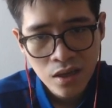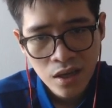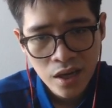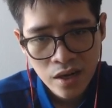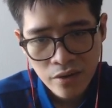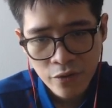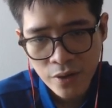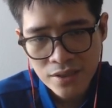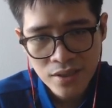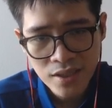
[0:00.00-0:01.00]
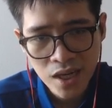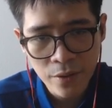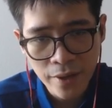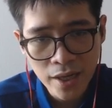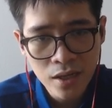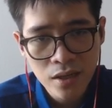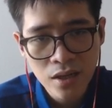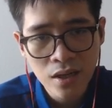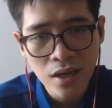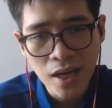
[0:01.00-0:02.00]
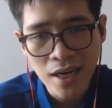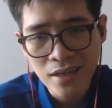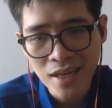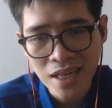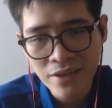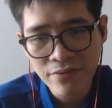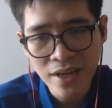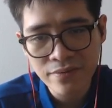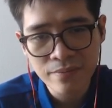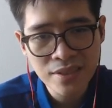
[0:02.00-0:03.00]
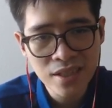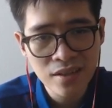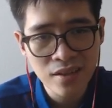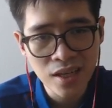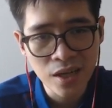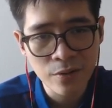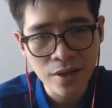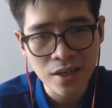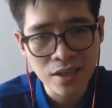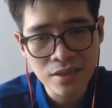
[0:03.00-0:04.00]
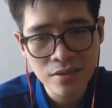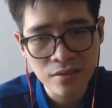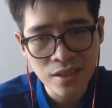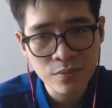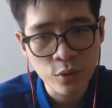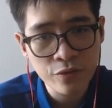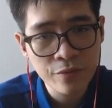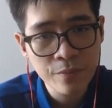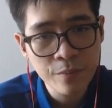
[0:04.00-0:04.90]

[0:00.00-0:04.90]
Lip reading: here, for instance, here, right? And knight e5 basically run into this move.